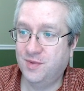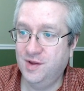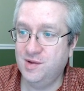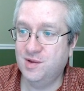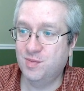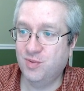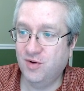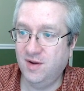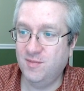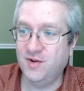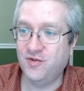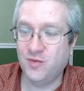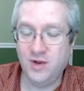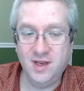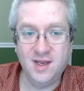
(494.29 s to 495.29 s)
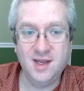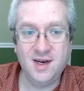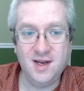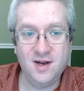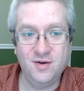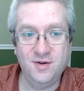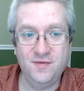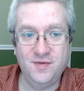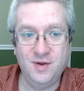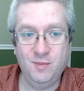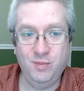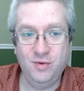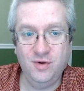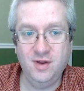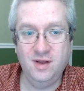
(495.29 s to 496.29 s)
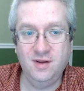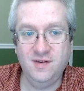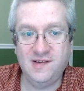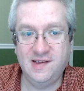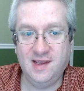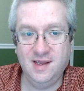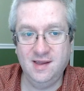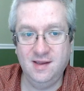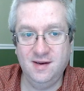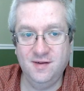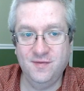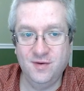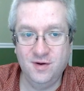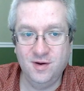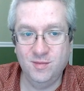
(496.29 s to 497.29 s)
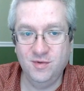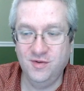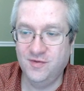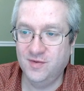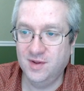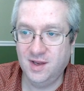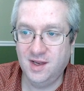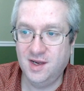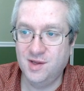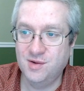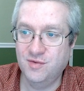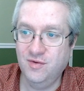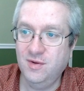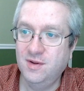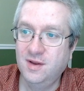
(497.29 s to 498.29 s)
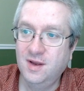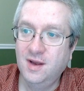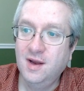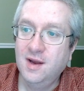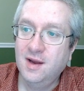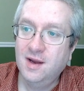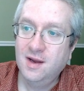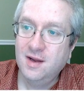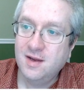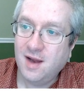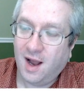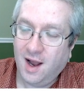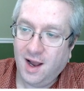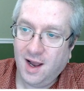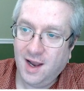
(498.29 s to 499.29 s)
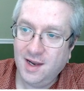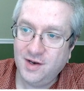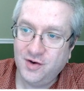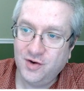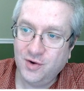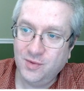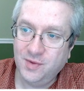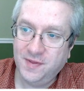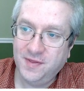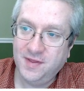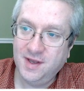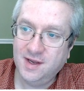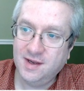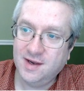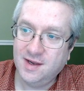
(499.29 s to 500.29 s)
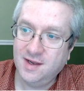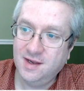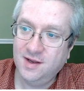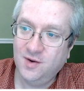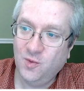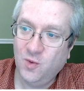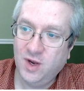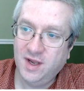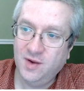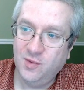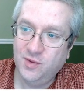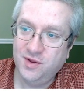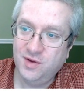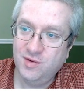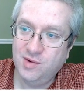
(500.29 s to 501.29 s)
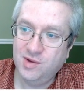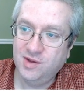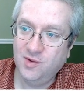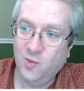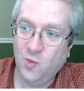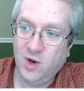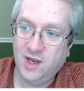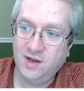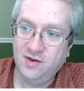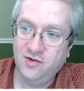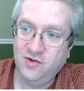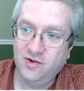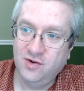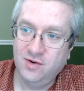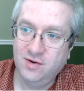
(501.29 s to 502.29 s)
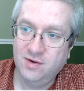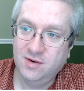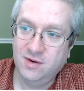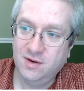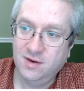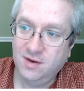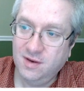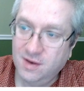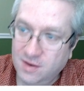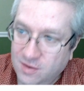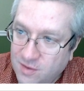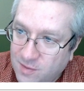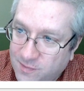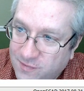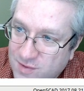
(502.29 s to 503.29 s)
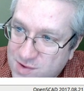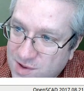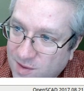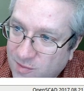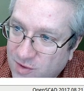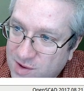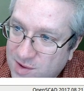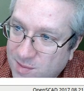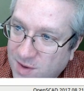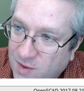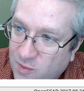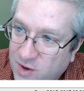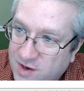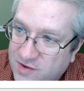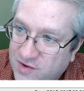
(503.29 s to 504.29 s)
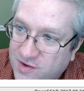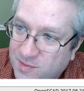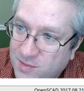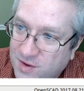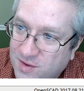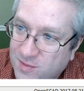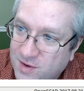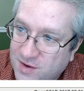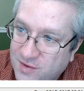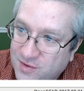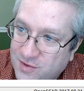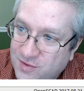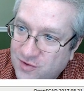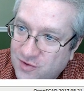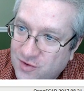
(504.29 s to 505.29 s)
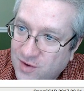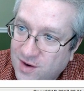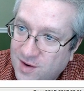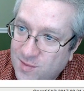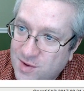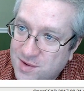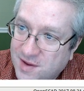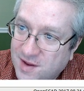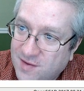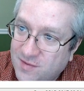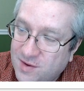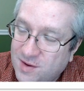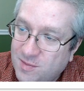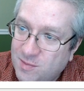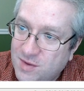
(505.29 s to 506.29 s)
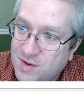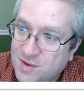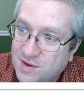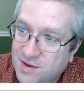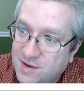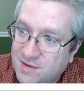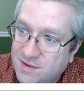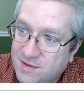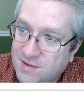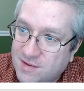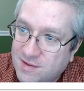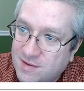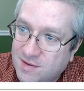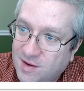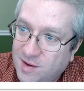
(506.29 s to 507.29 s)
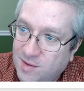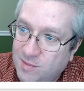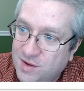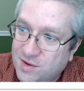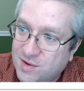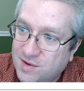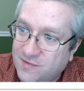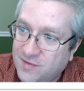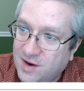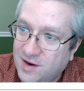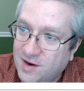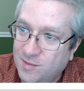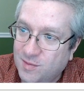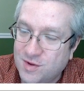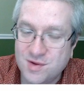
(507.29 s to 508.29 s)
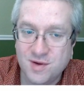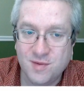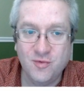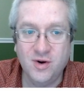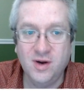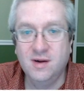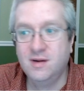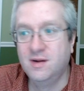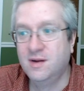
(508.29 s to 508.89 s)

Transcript: is pretty much what you get out if you put in slightly different numbers for the Kestrel. I don't think I can get away with using the wedge. And oh, for some reason my wedge is a millimeter too short. I must have a missing variable somewhere.